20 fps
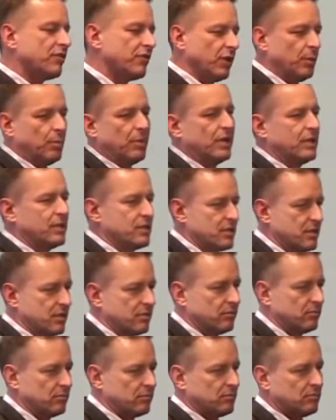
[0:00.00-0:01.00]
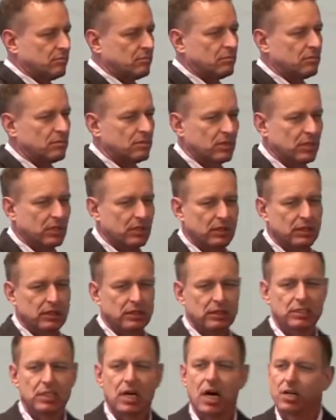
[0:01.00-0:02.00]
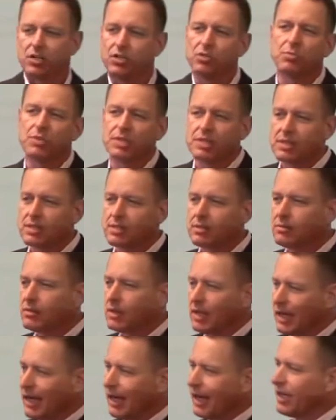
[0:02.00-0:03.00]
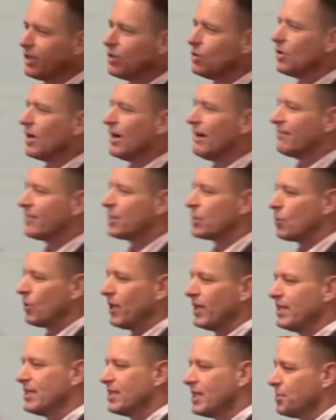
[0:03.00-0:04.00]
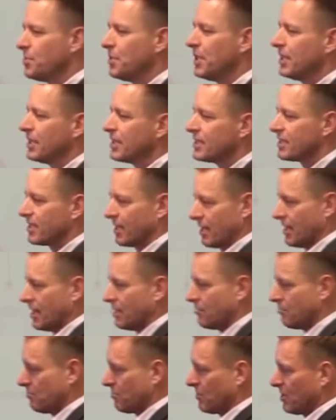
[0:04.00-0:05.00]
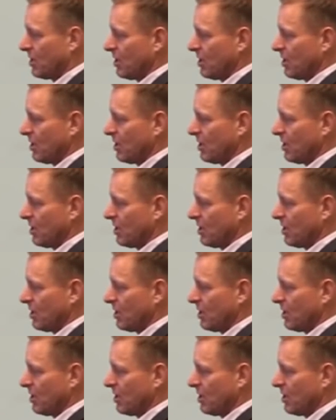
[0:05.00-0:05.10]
of emails, documents, and you have 20 minutes time